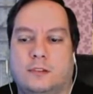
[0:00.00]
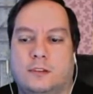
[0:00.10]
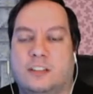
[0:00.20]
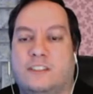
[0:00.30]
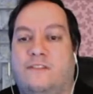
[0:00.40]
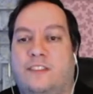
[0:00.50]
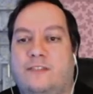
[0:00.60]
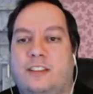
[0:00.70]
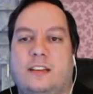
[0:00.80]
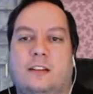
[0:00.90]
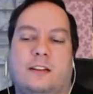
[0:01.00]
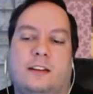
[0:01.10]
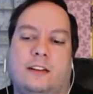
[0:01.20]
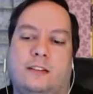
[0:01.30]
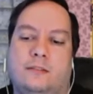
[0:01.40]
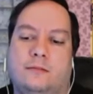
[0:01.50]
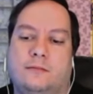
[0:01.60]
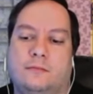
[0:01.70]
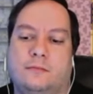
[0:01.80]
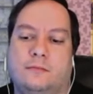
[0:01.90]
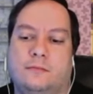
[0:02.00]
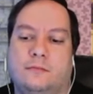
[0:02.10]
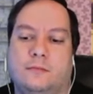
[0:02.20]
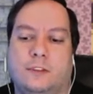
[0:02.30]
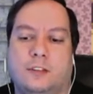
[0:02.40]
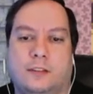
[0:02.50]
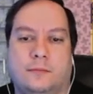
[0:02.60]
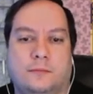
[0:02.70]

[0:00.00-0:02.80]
That's 50 yellow knight here. Alright.